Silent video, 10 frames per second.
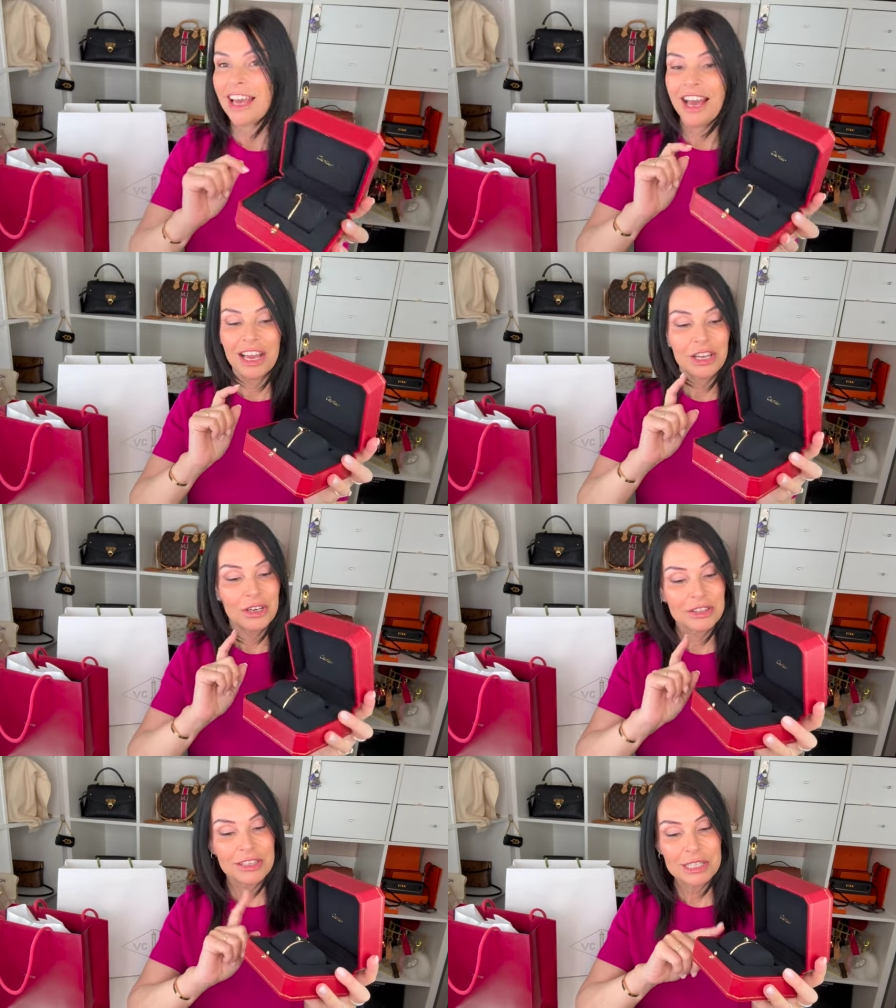I
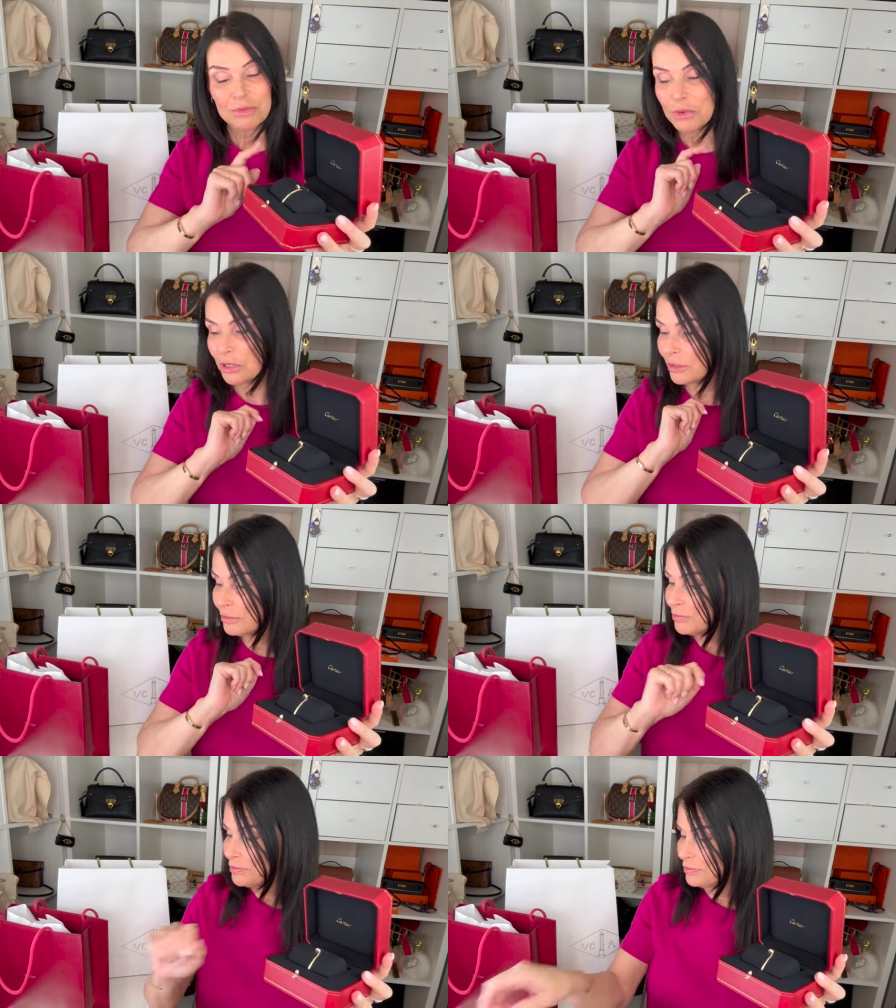got this one,
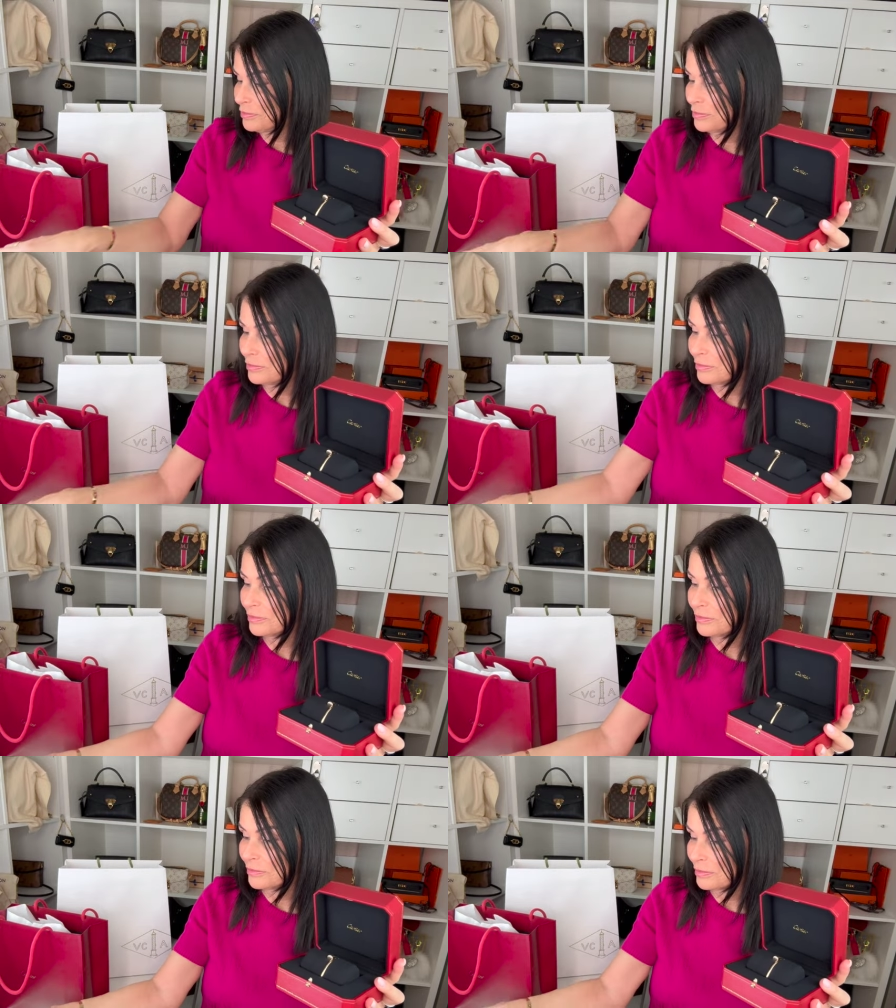
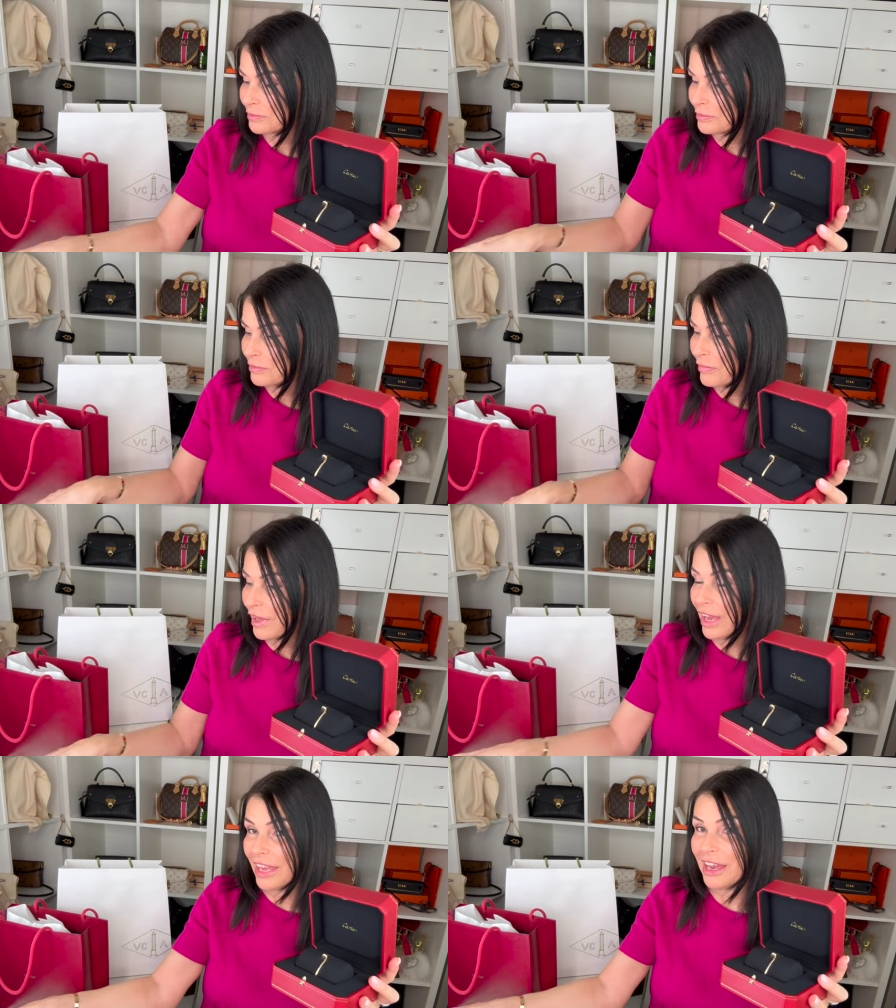
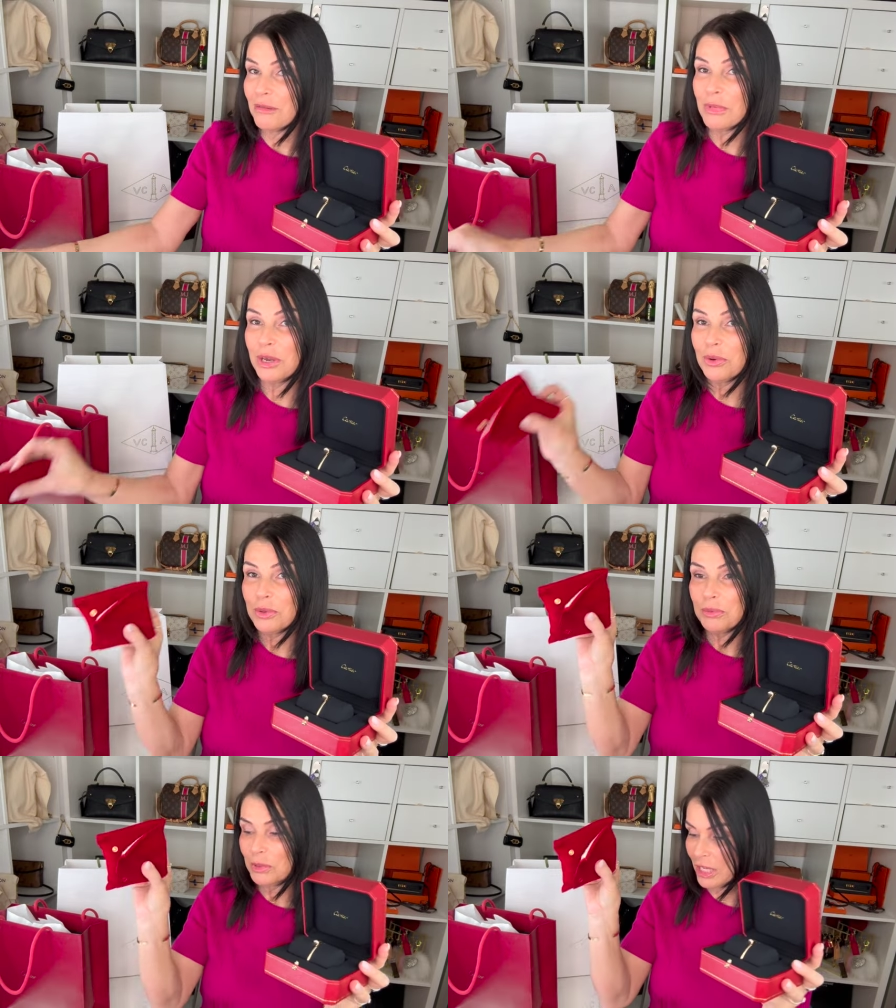I have my
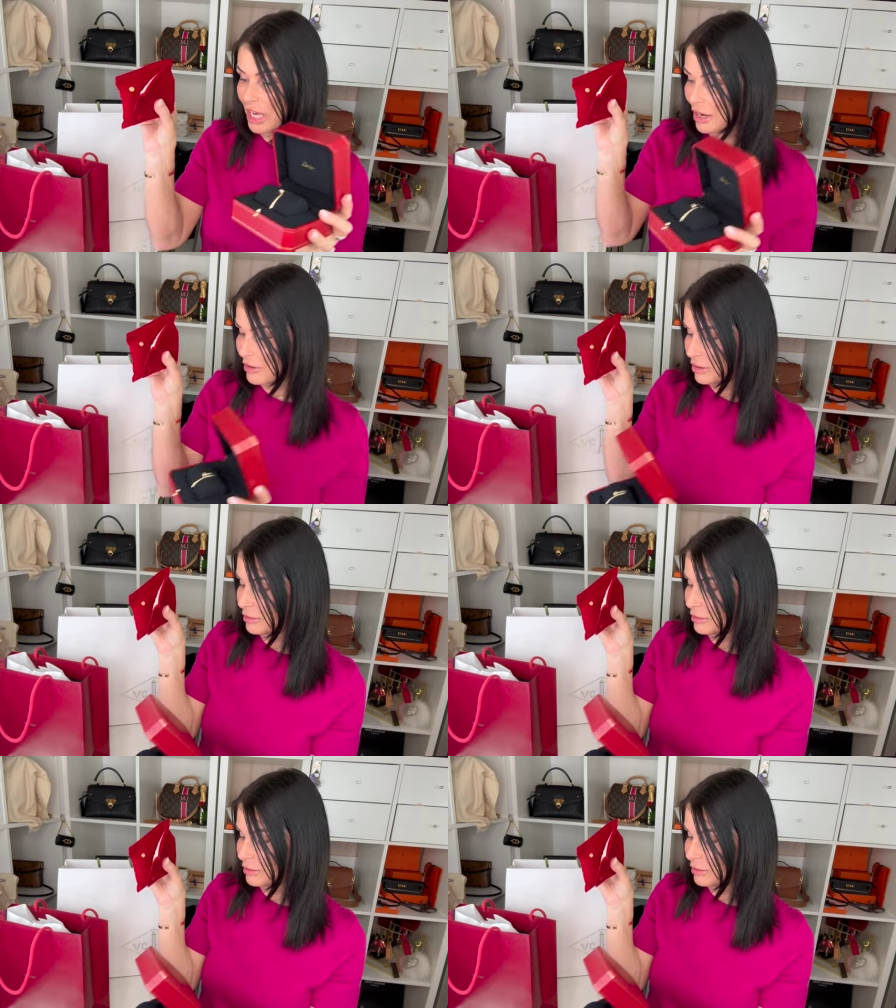old one here.